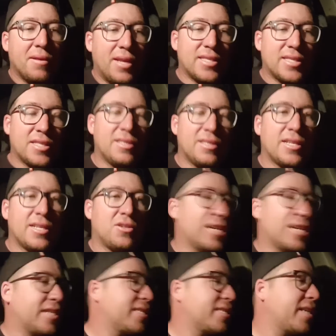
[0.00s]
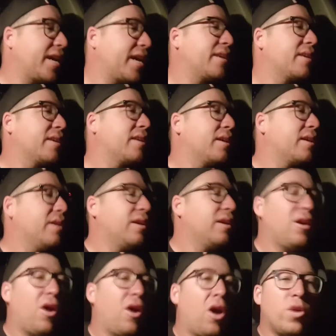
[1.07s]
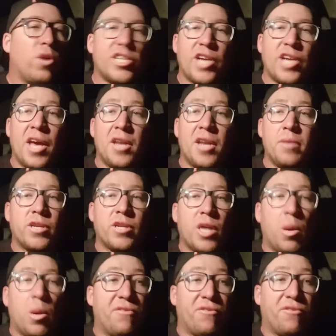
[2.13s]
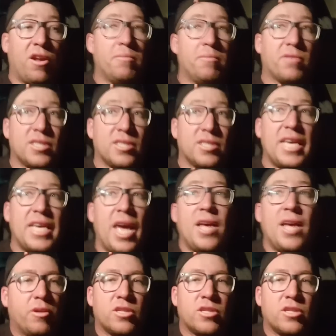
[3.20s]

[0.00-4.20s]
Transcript: That's all I can say. I wish Adam would go in front because he.